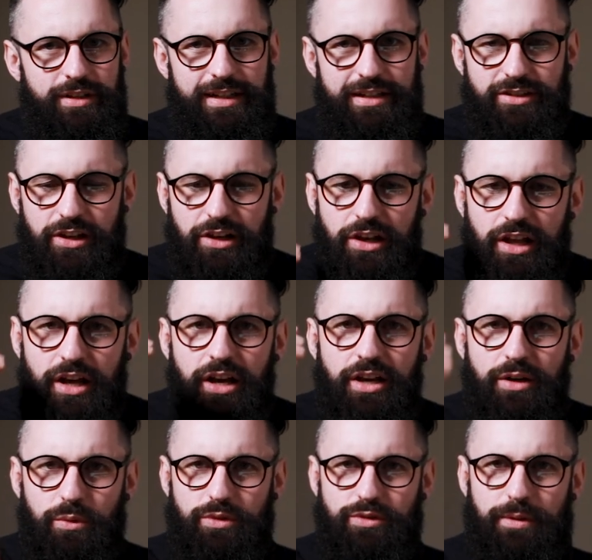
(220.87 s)
You need to
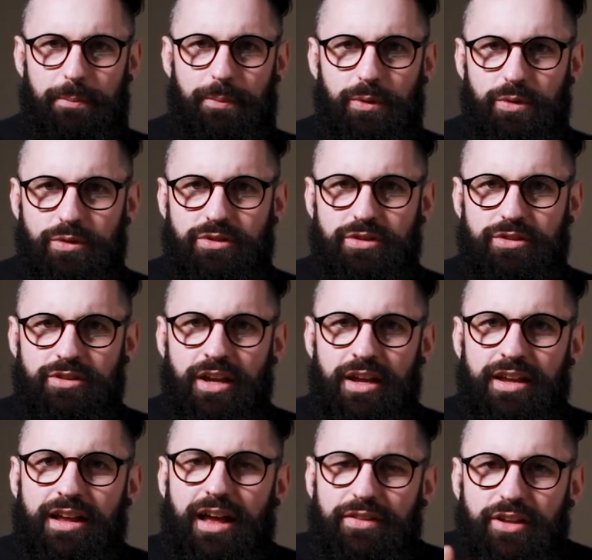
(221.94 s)
learn what's important.
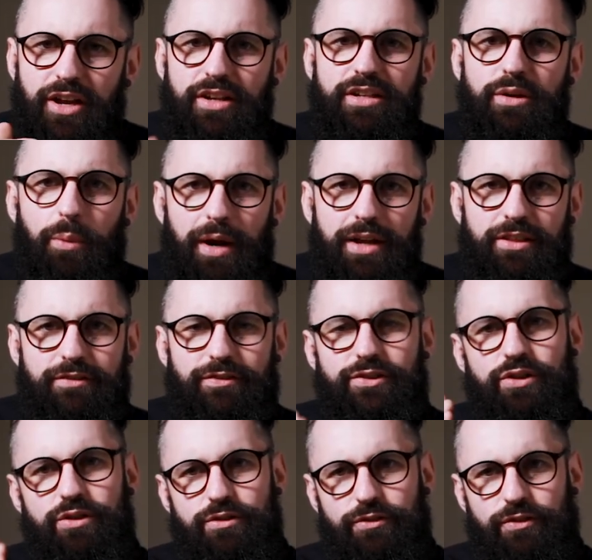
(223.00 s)
And the only way that
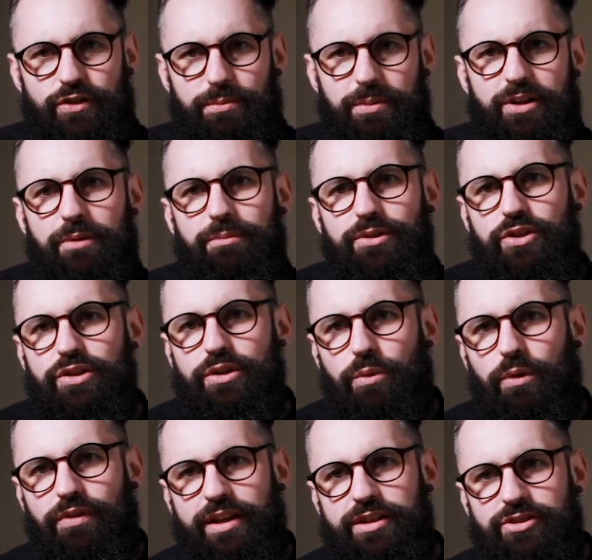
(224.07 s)
photographers become good at
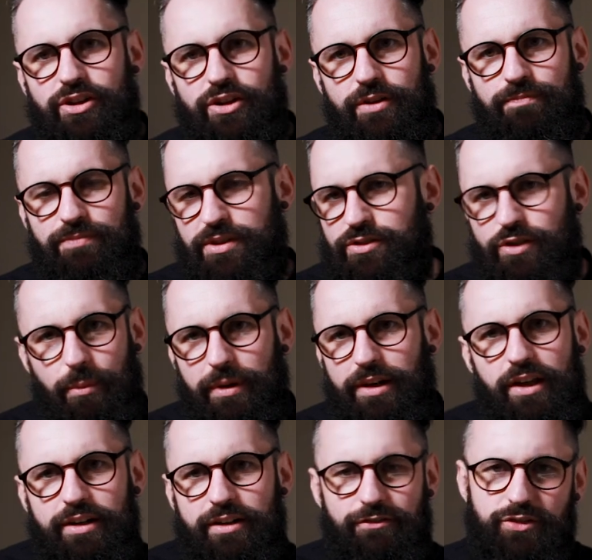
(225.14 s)
what they do is not by
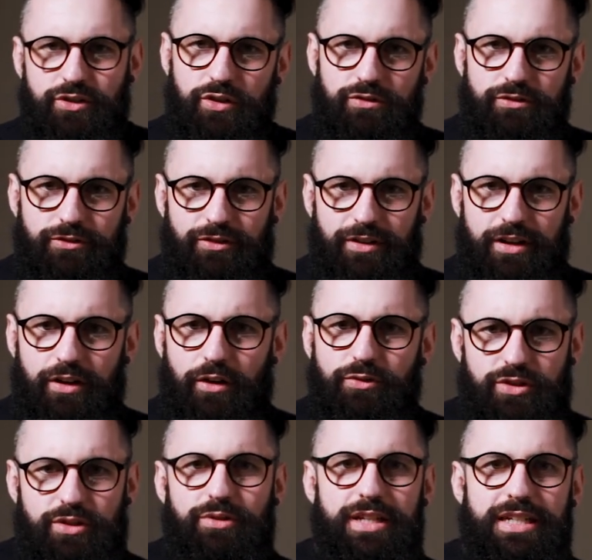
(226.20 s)
learning photography.
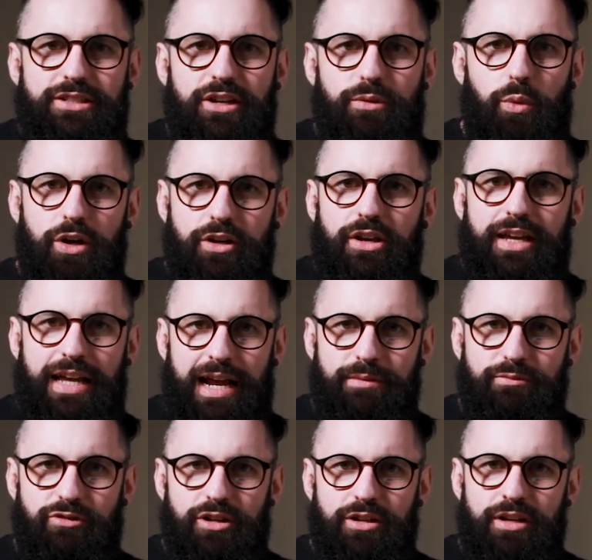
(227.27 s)
Obviously, you need to work a
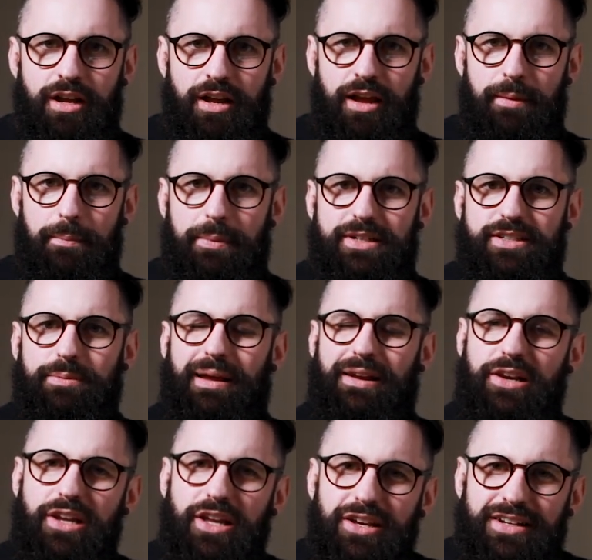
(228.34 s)
camera, but it's about
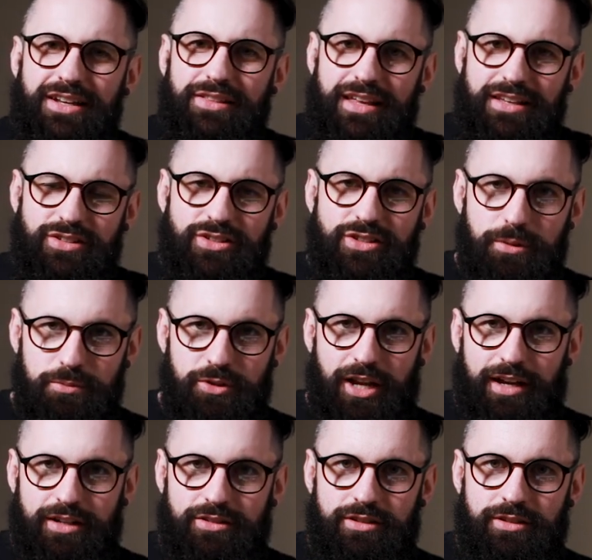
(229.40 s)
learning their
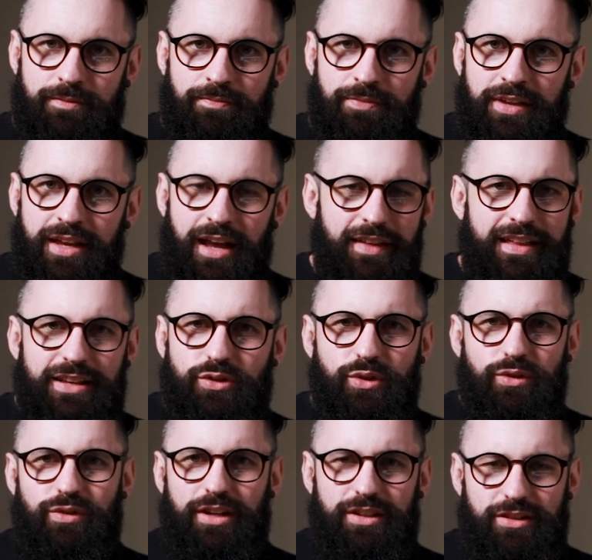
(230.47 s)
subject. And that's
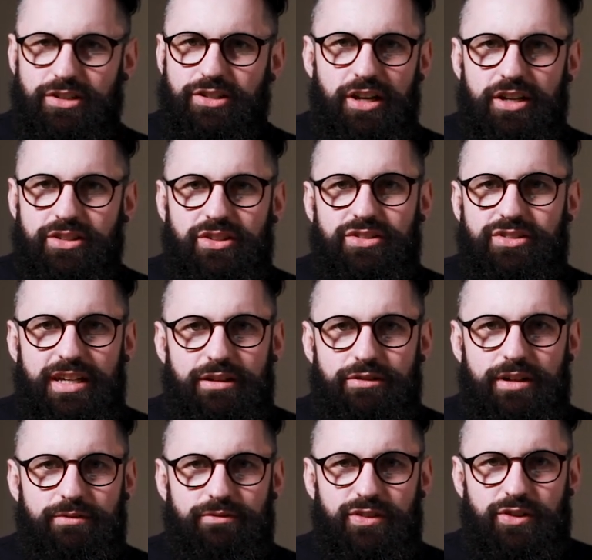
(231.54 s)
sort of like the dirty
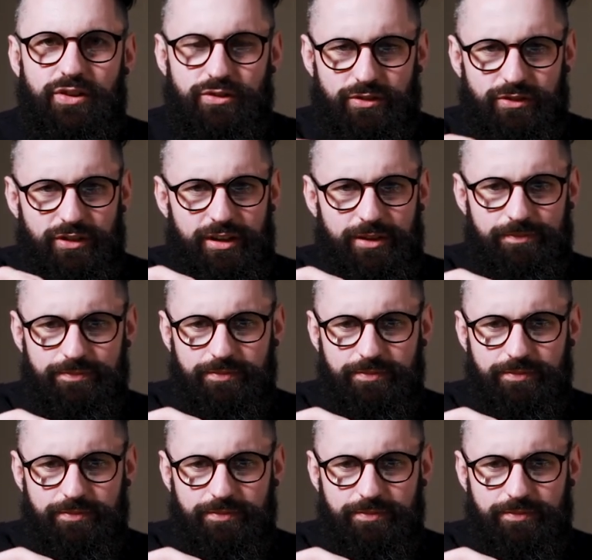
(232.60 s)
secret in photography.